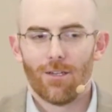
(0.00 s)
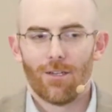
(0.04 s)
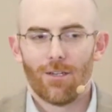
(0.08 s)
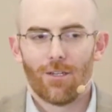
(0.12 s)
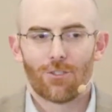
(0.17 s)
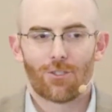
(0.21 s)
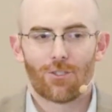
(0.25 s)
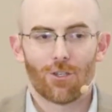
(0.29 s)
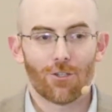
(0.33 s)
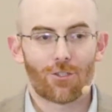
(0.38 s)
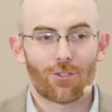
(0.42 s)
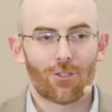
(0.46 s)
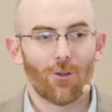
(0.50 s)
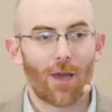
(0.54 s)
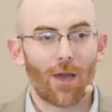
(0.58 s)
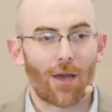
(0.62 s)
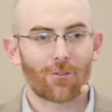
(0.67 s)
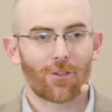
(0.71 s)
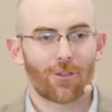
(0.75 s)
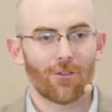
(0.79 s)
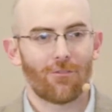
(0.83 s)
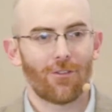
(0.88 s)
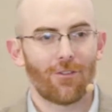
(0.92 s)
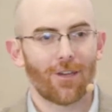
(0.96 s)
Church, you
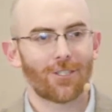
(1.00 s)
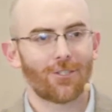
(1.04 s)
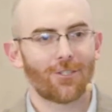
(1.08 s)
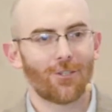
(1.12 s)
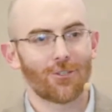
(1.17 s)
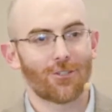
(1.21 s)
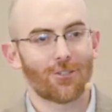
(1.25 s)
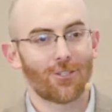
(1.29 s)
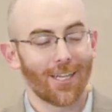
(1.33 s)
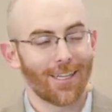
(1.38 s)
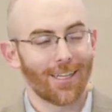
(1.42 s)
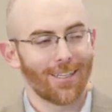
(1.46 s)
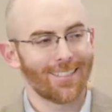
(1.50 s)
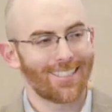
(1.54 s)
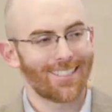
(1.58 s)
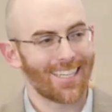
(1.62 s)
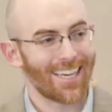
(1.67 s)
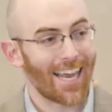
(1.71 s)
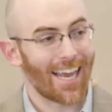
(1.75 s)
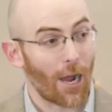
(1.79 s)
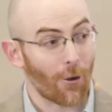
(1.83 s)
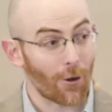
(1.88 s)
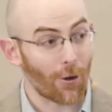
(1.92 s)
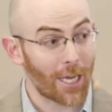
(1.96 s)
have confessed your sins.
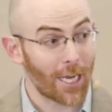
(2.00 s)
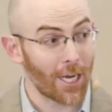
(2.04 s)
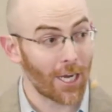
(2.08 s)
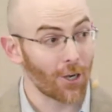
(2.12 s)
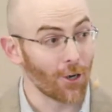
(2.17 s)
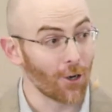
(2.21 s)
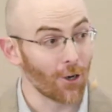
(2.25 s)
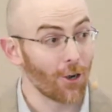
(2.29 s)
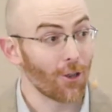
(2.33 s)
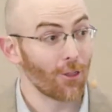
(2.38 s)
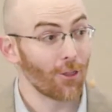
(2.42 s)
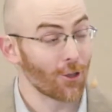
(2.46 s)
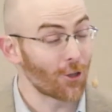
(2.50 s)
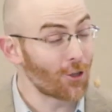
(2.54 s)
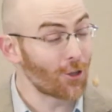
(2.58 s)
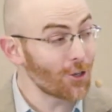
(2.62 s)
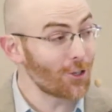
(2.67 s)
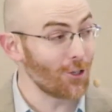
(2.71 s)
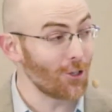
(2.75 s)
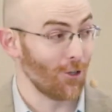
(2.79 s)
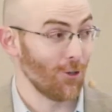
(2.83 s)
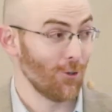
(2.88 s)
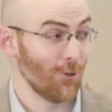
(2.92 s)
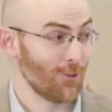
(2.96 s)
Now, hear the
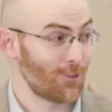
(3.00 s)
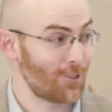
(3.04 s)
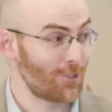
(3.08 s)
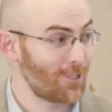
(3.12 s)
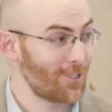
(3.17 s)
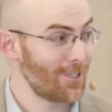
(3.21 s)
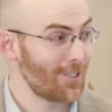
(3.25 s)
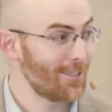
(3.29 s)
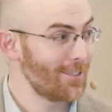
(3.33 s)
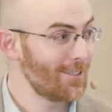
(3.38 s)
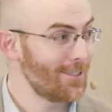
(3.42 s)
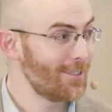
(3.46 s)
good news.